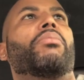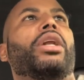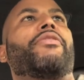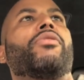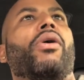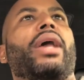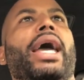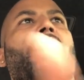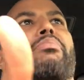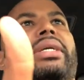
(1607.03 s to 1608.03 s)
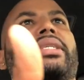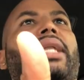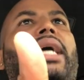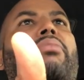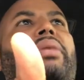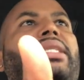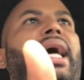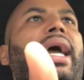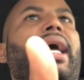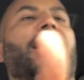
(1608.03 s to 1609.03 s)
But if you want to have bitches like the bitch
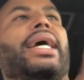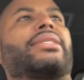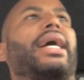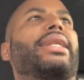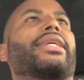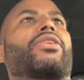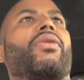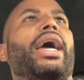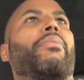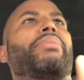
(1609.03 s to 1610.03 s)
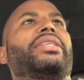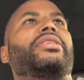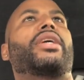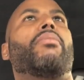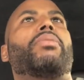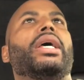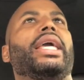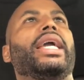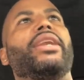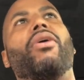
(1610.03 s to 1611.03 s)
I had last night that's going to have bitches come
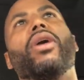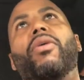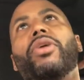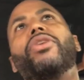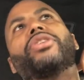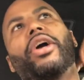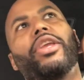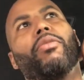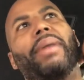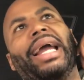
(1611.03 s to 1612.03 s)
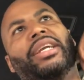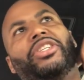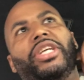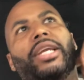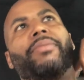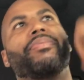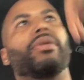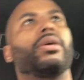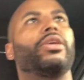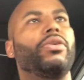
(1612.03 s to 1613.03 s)
hitting on her when you turn your back and shit,
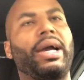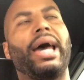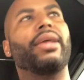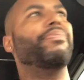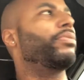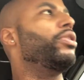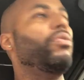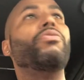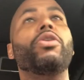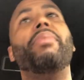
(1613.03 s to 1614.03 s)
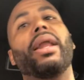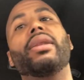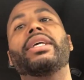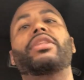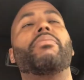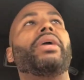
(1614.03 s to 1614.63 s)
you got to, you better listen to